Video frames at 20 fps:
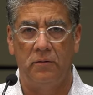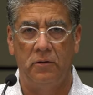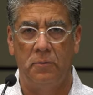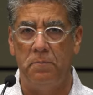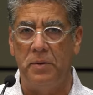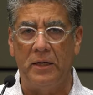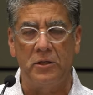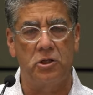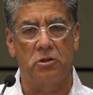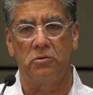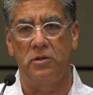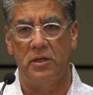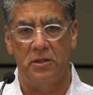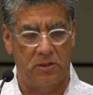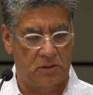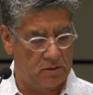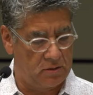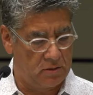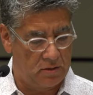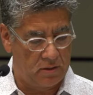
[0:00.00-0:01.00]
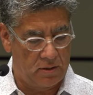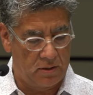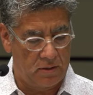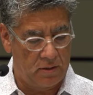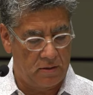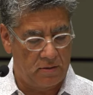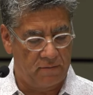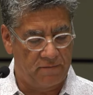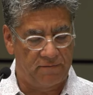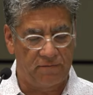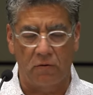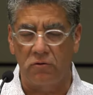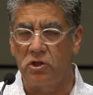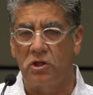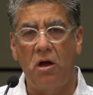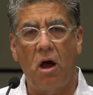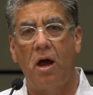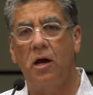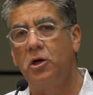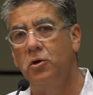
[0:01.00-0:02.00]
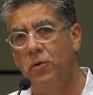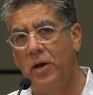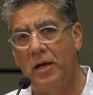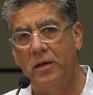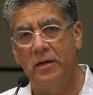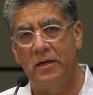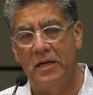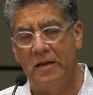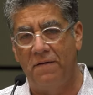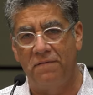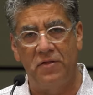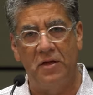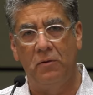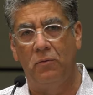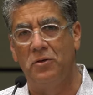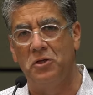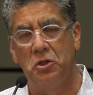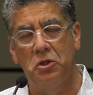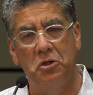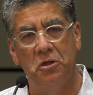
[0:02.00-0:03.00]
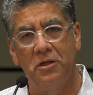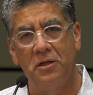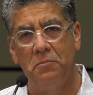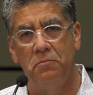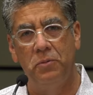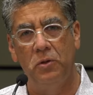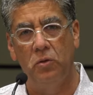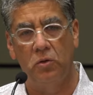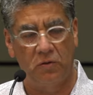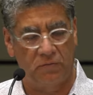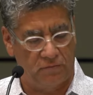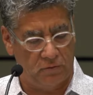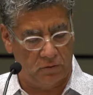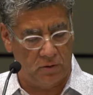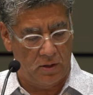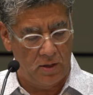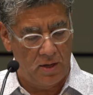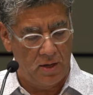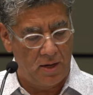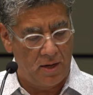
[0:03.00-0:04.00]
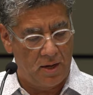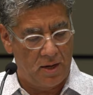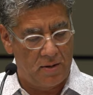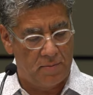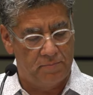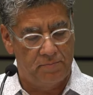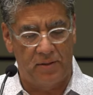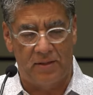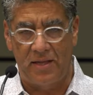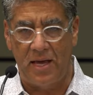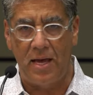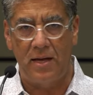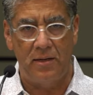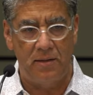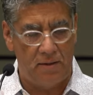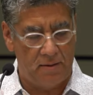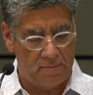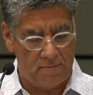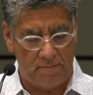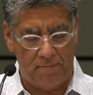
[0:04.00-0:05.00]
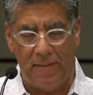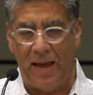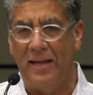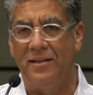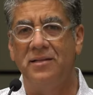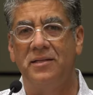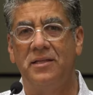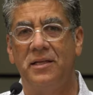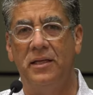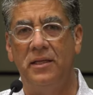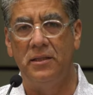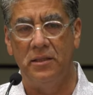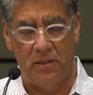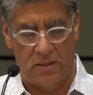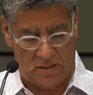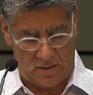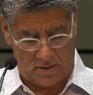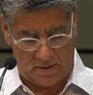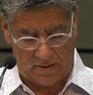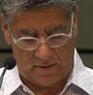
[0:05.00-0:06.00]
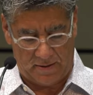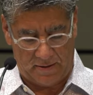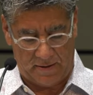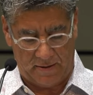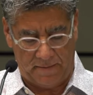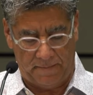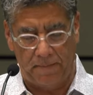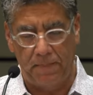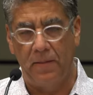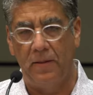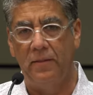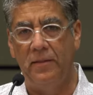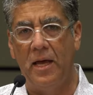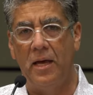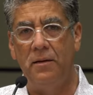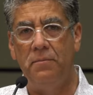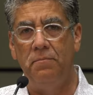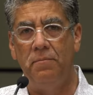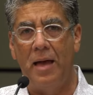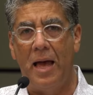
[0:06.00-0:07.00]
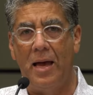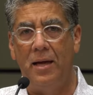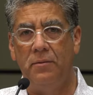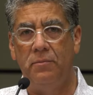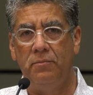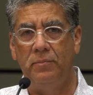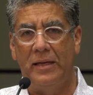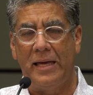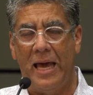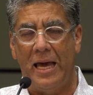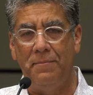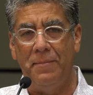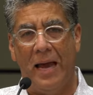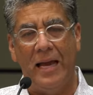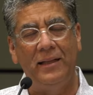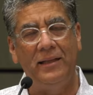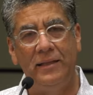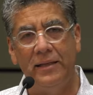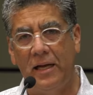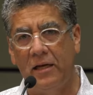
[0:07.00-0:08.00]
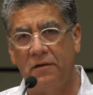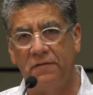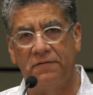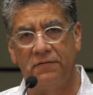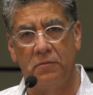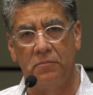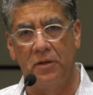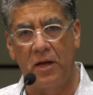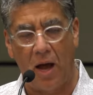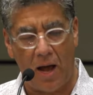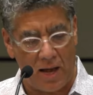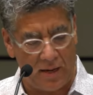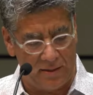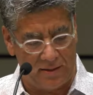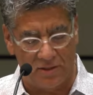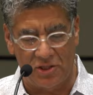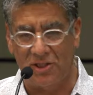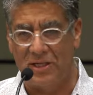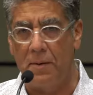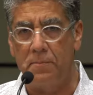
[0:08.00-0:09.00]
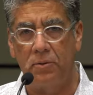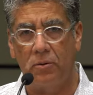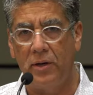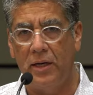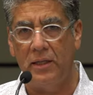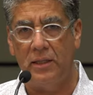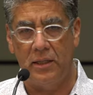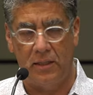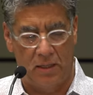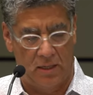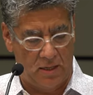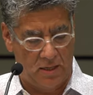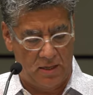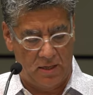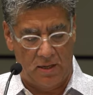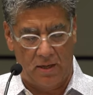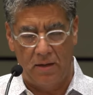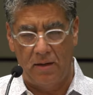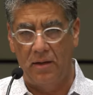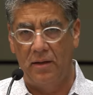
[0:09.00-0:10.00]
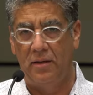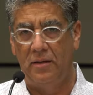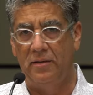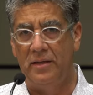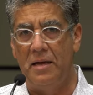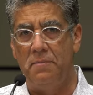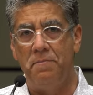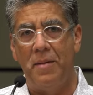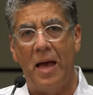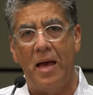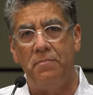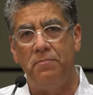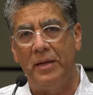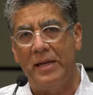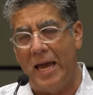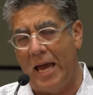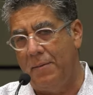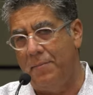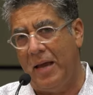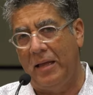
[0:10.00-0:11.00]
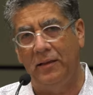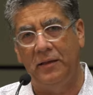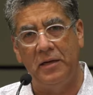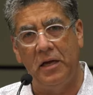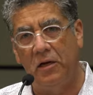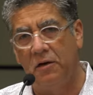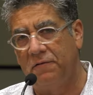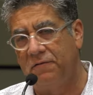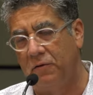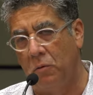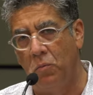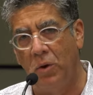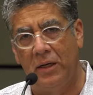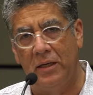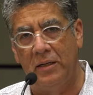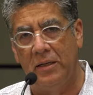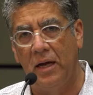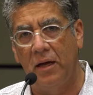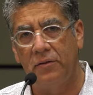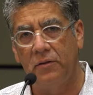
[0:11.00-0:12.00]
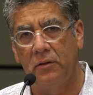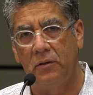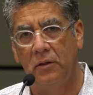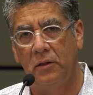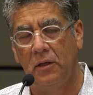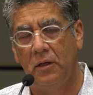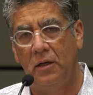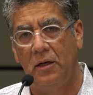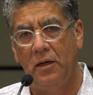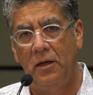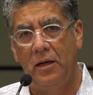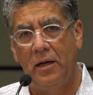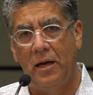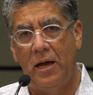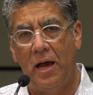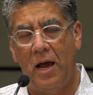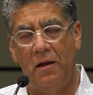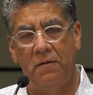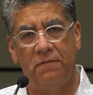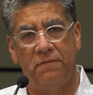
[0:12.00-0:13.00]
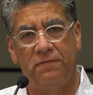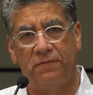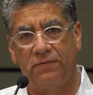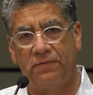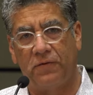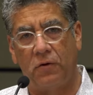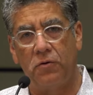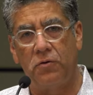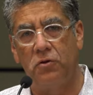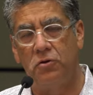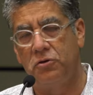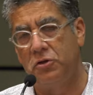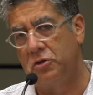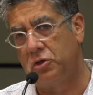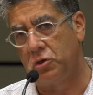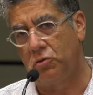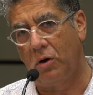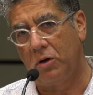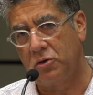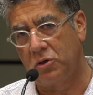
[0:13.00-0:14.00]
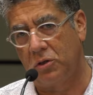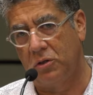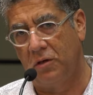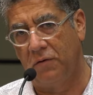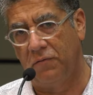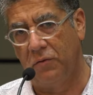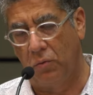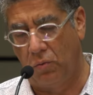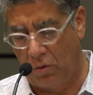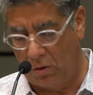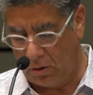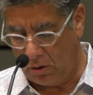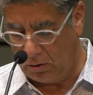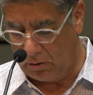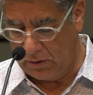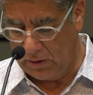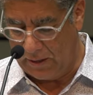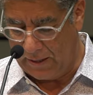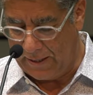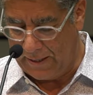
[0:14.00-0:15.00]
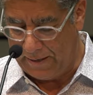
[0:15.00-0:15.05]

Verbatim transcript: The picture is first God created and everything was good and beautiful, but then man sinned then man became alienated from God and separated. Then man became alienated from one another. And further destruction of the world.